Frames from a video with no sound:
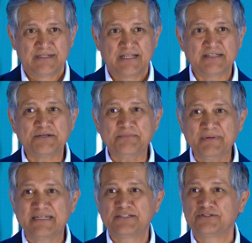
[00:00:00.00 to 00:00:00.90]
that
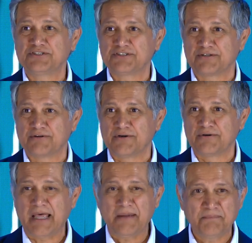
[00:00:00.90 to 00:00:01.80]
committed to zero,
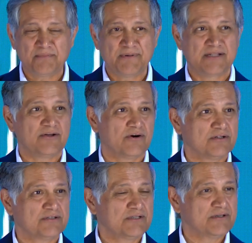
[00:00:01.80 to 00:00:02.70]
implemented
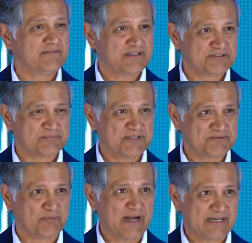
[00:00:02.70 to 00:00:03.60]
all the
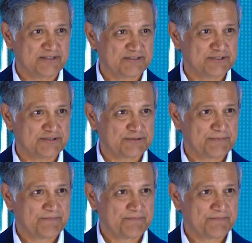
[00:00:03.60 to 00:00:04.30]
evidence-based practices,